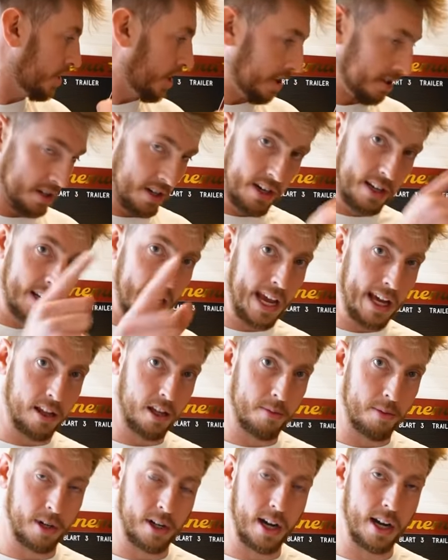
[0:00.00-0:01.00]
Justin, and
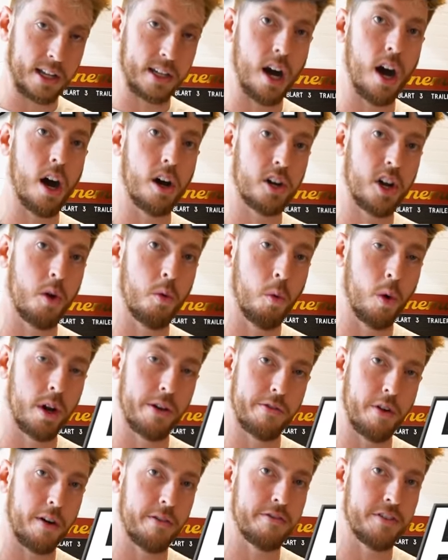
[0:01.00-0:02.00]
Caleb are gonna conquer one of our